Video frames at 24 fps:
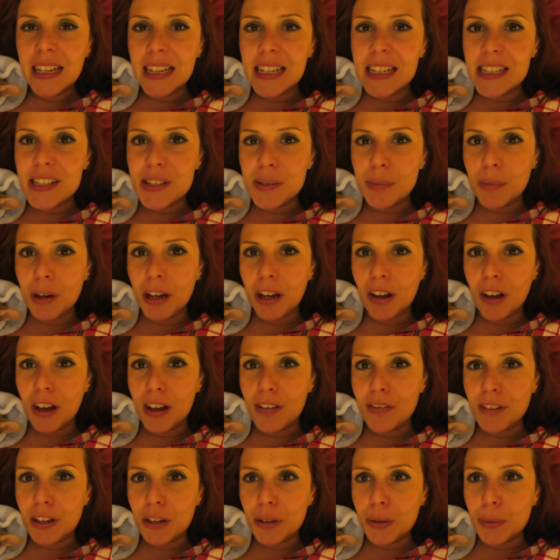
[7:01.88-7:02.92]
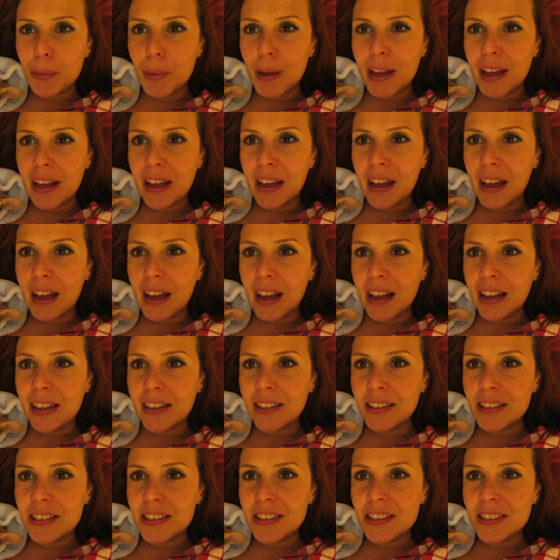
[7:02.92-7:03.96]
into my life a little bit
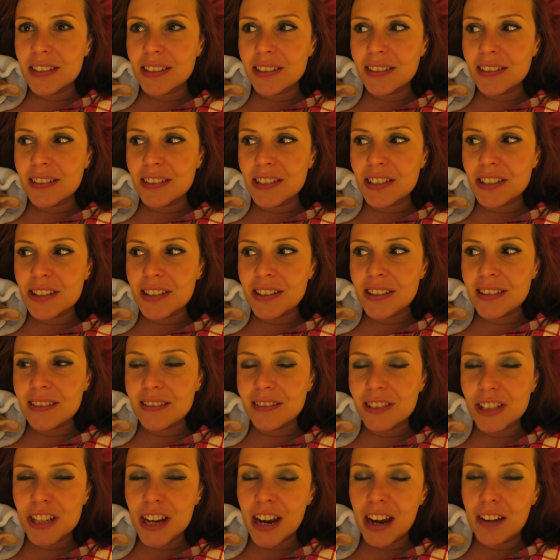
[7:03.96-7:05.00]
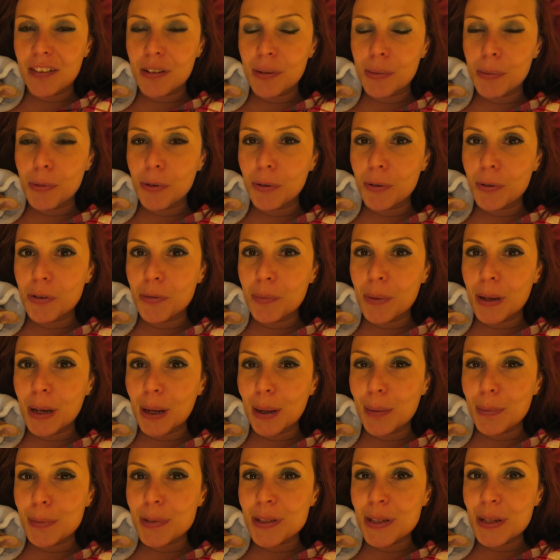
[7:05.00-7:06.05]
and just sharing what we've been
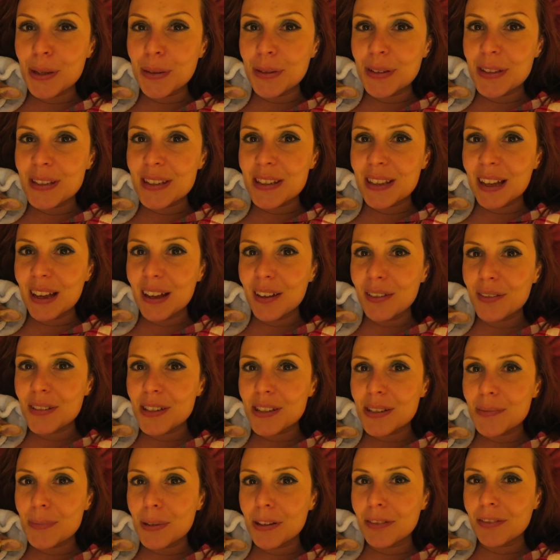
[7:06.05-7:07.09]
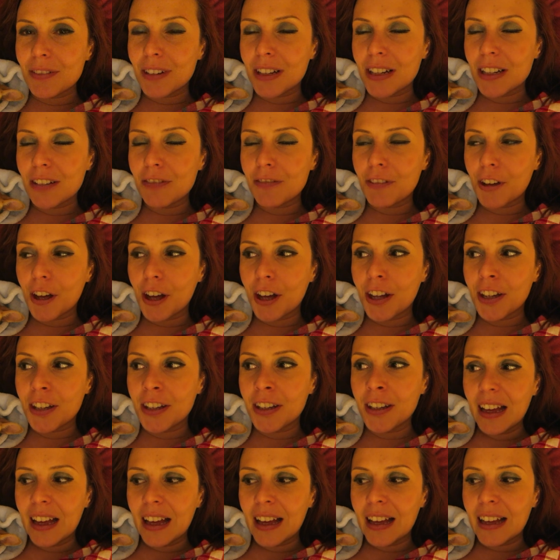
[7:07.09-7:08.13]
up to and stuff. It's been really fun,
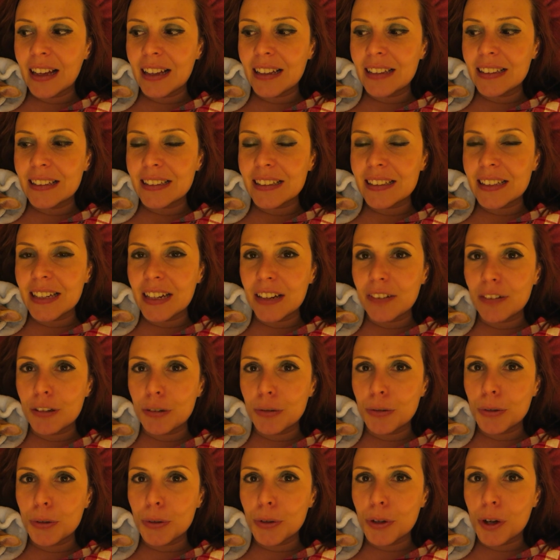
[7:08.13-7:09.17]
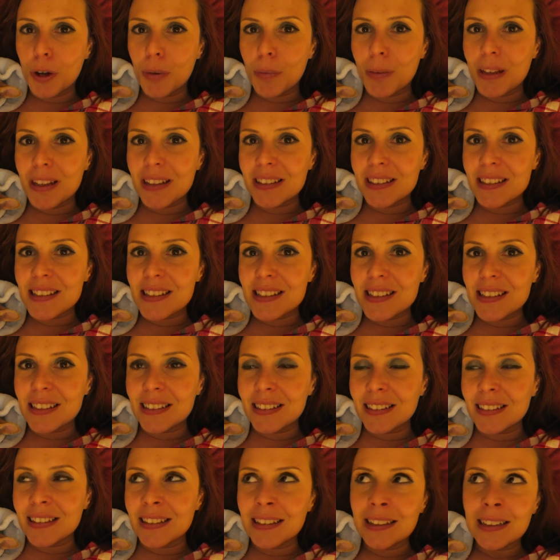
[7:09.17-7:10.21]
and hearing all your comments
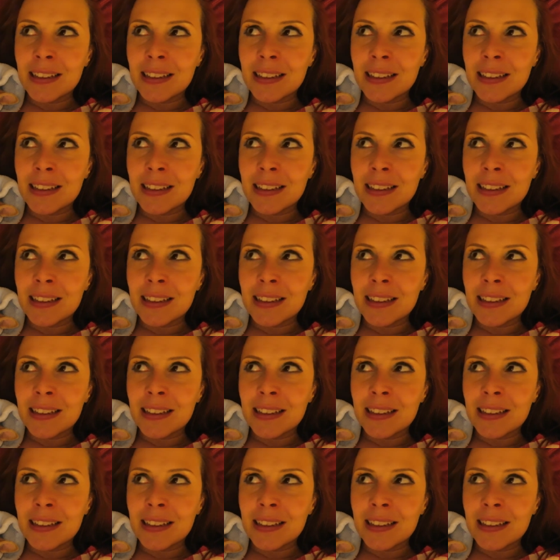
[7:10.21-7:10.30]
and